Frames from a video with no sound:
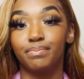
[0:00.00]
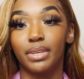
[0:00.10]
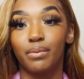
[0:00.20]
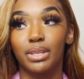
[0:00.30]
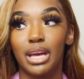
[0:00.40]

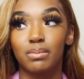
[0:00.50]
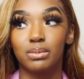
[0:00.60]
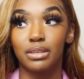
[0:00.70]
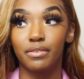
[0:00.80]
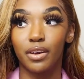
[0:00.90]
It really helped
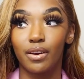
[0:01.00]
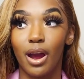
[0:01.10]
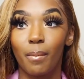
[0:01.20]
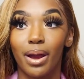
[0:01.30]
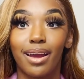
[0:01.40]
me figure
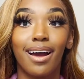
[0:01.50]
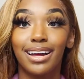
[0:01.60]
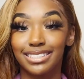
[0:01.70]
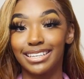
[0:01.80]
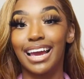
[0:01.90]
out my
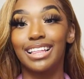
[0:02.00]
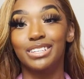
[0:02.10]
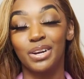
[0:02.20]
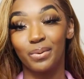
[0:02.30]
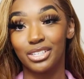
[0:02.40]
content calendar
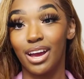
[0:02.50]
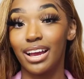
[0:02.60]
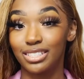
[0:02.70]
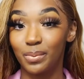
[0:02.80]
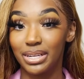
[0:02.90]
and what y'all
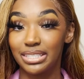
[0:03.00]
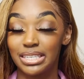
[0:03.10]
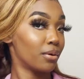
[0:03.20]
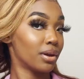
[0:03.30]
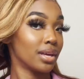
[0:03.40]
actually want to see.
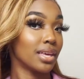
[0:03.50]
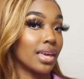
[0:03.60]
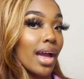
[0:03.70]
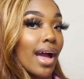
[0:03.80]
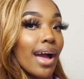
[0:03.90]

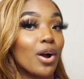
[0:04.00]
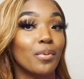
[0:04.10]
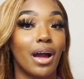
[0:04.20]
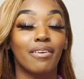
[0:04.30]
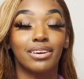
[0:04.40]
Yeah, I hope
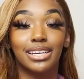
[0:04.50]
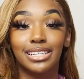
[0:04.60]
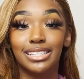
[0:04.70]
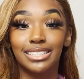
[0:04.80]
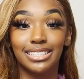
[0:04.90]
y'all have a
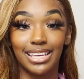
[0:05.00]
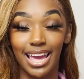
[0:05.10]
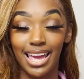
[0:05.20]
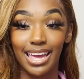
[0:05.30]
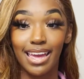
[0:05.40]
good
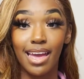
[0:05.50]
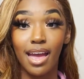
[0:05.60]
day.